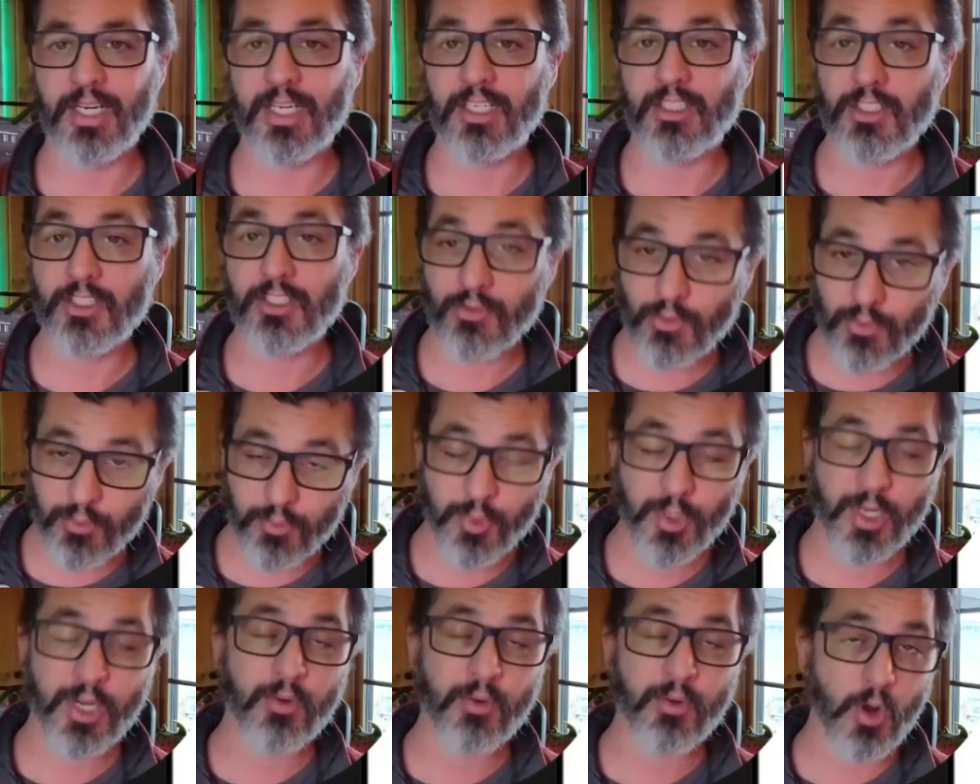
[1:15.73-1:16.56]
It's
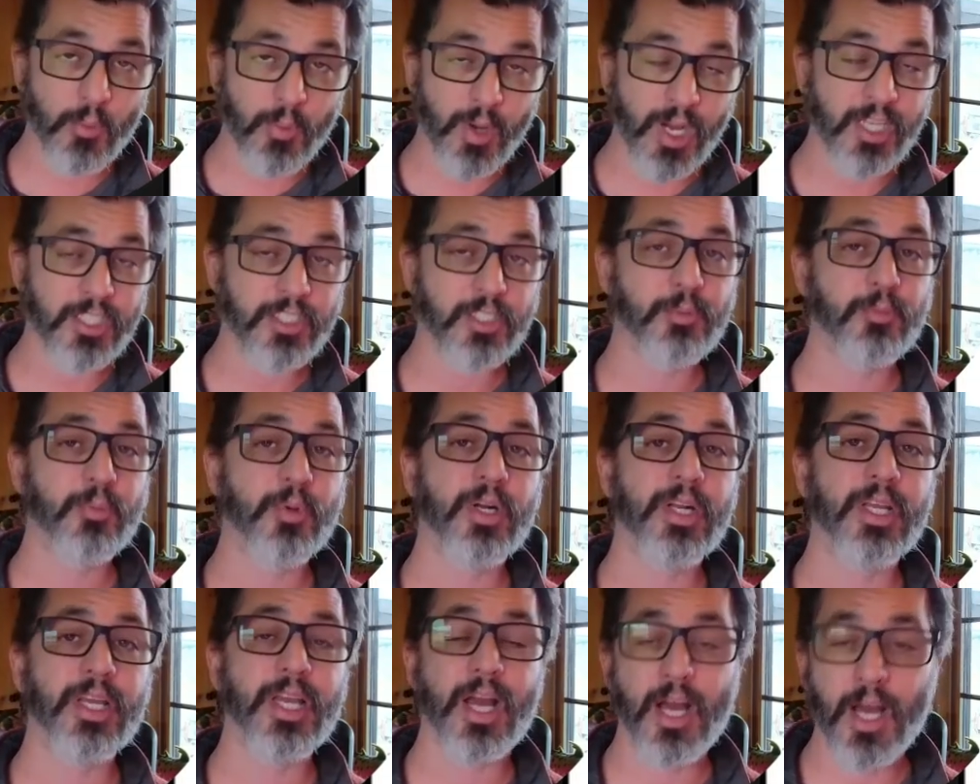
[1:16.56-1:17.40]
pretty robust,
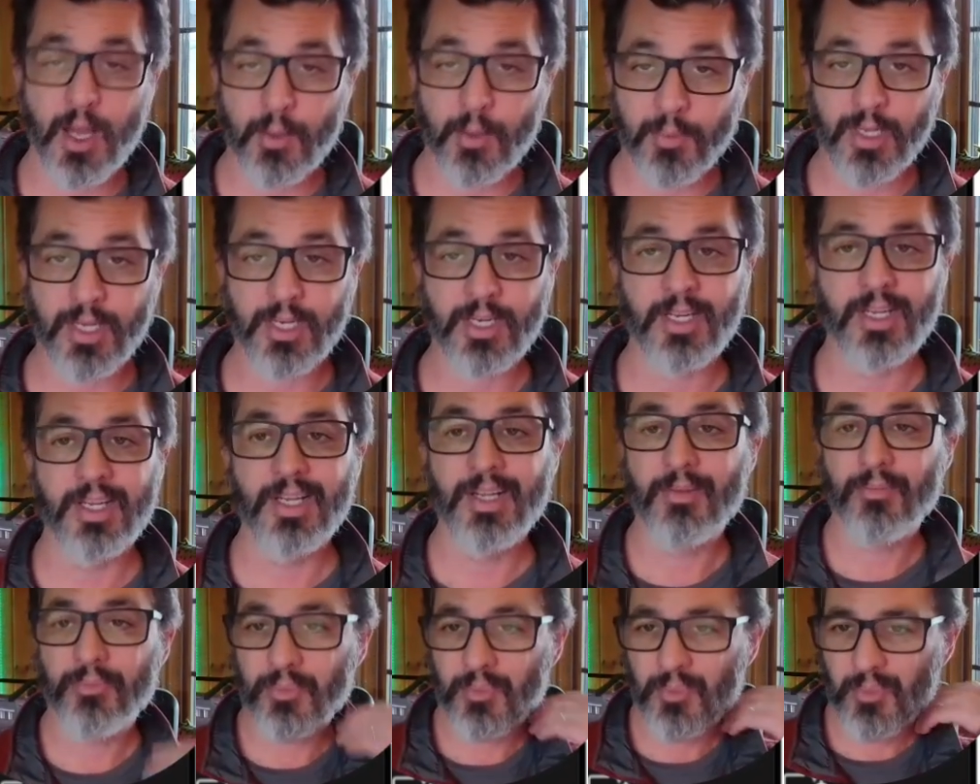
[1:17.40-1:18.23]
pretty common,
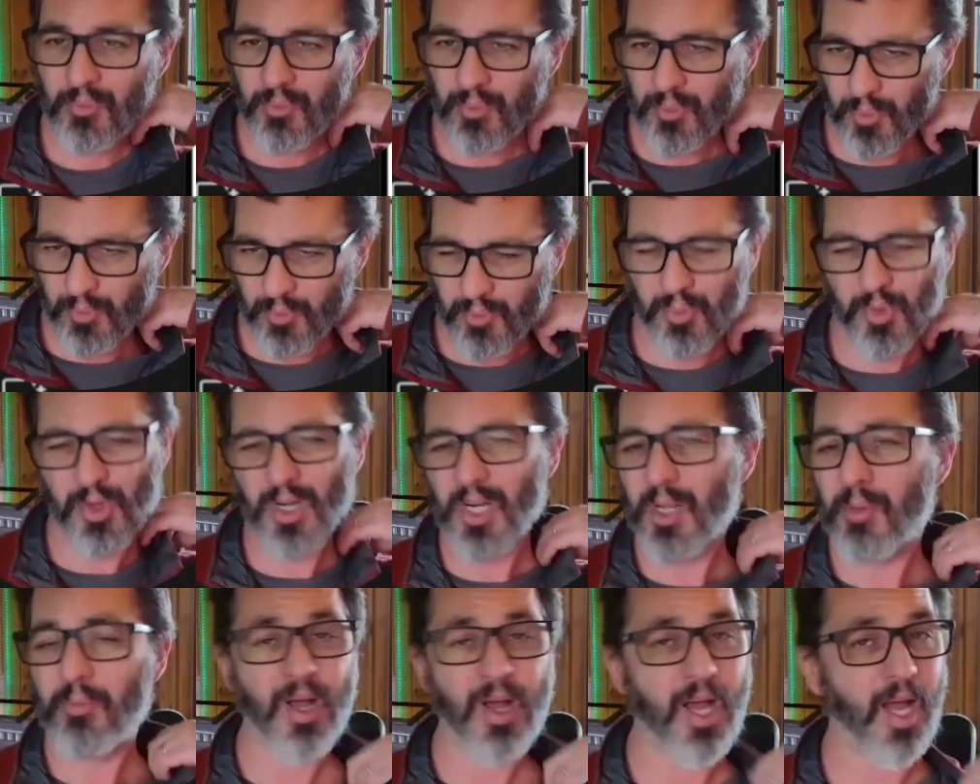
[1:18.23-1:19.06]

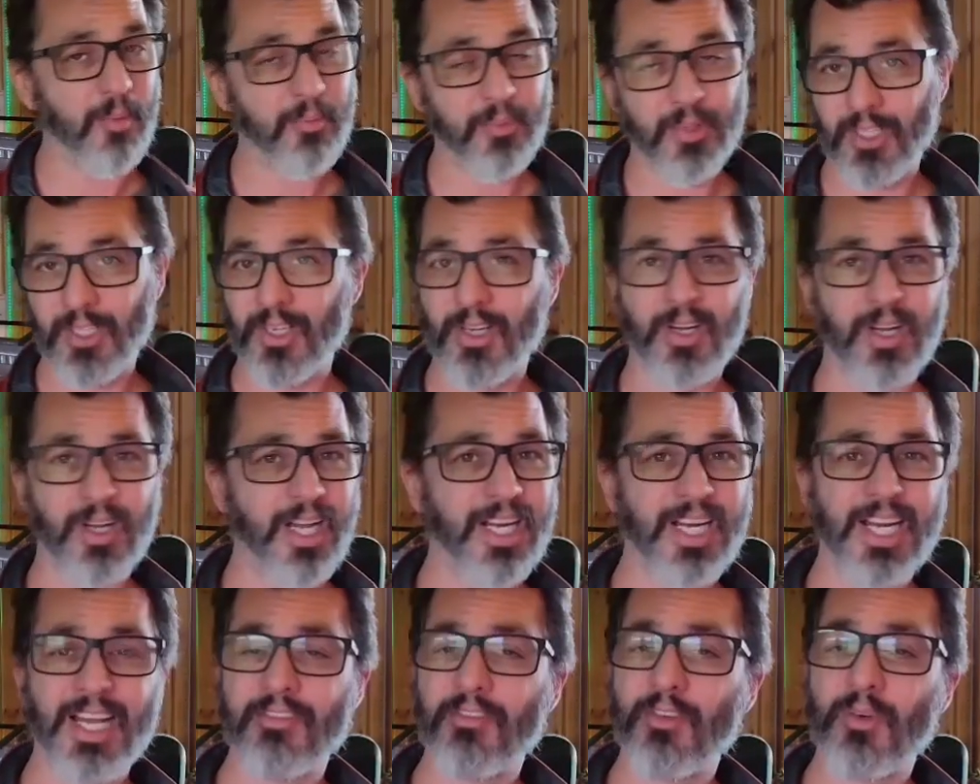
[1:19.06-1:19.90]
pretty popular,
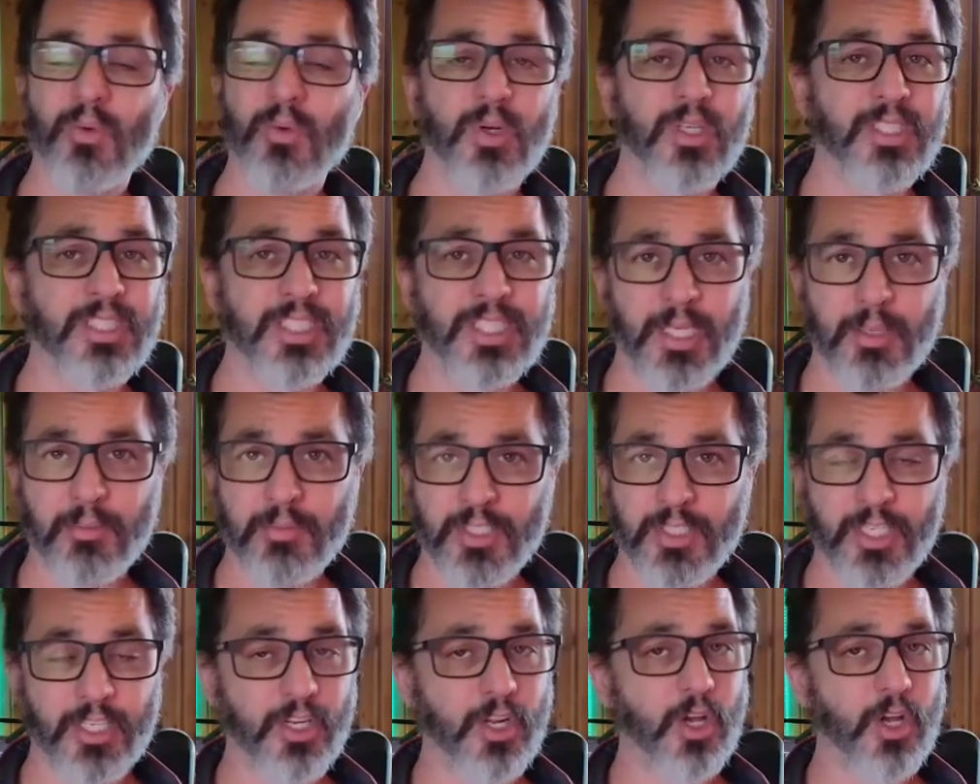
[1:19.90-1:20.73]
and everyone
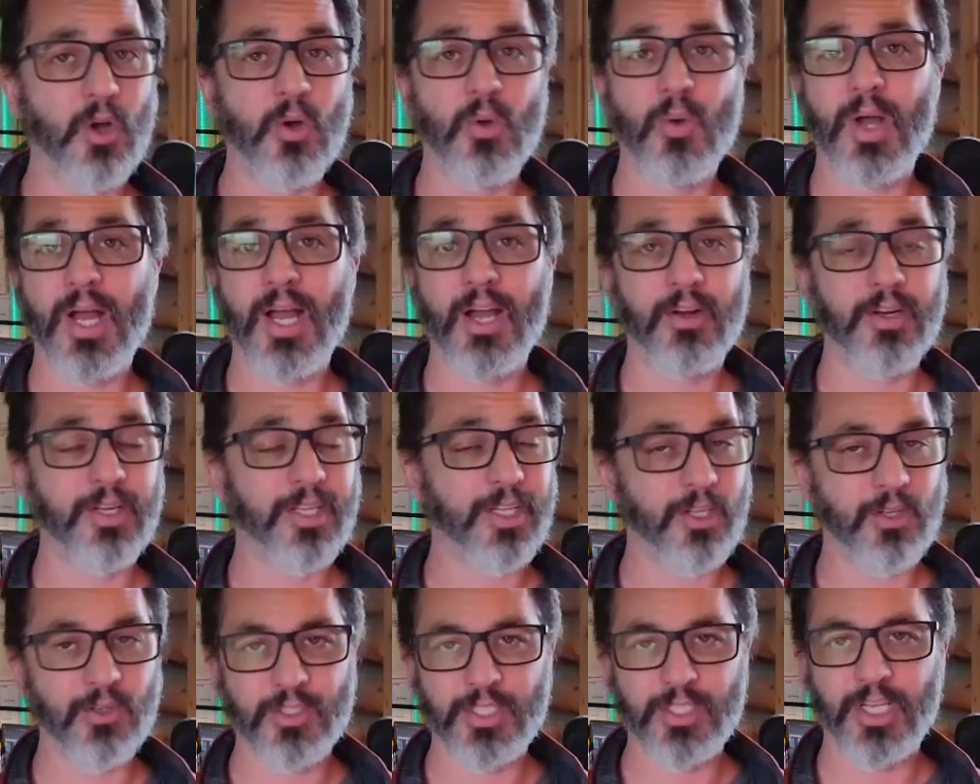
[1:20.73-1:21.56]
seems to know how to
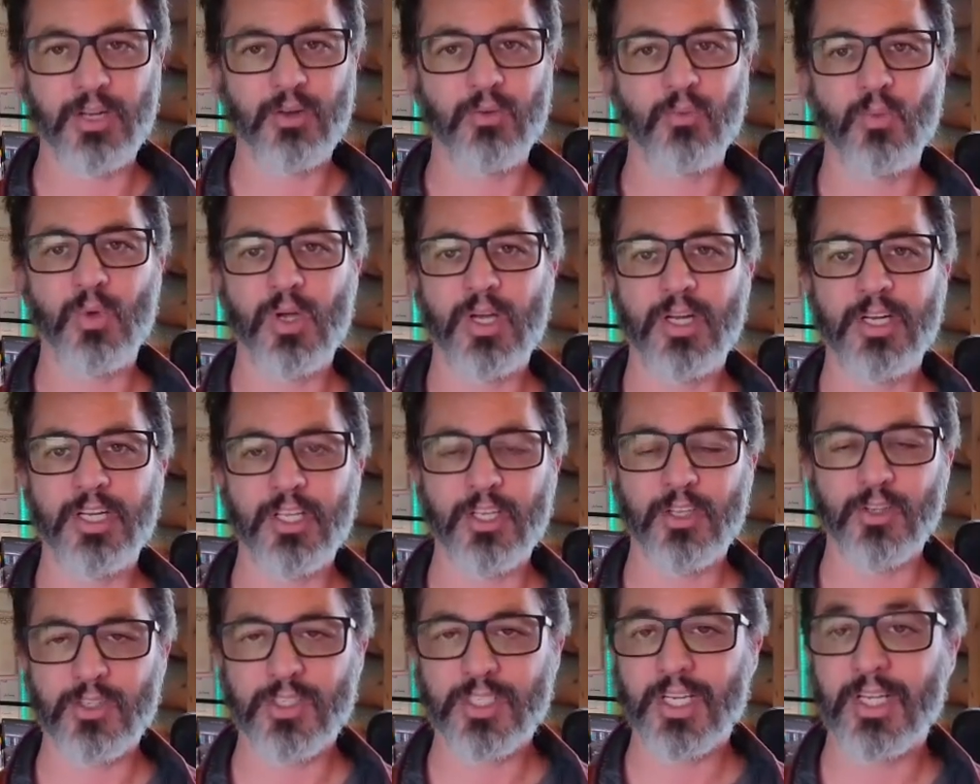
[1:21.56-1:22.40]
use it and why to
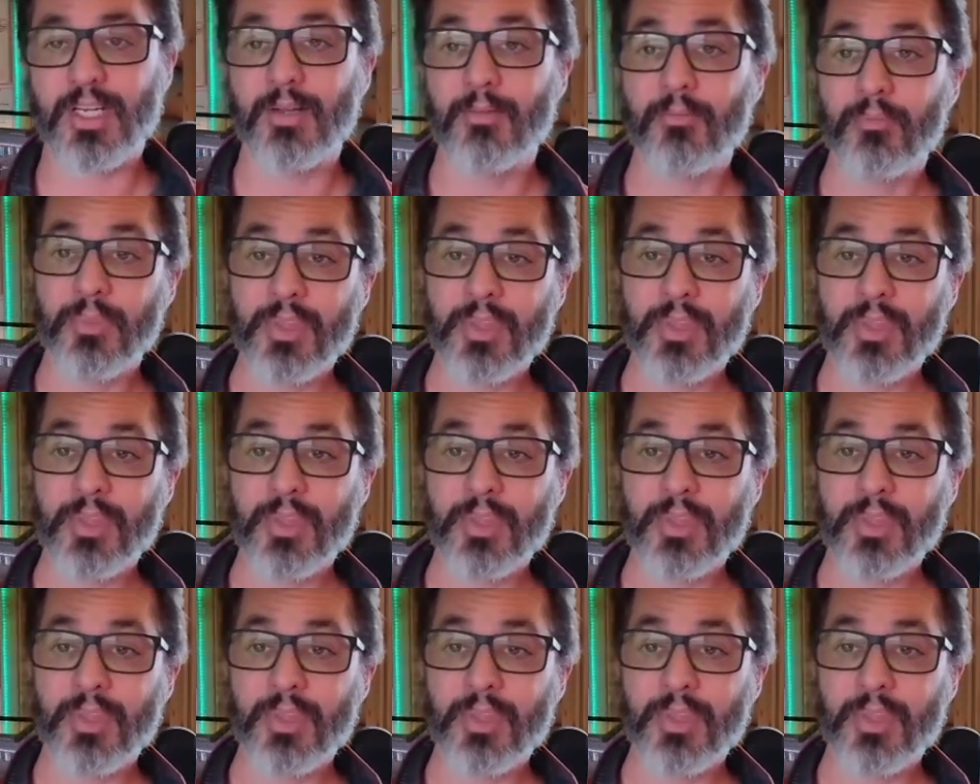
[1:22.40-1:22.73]
use it.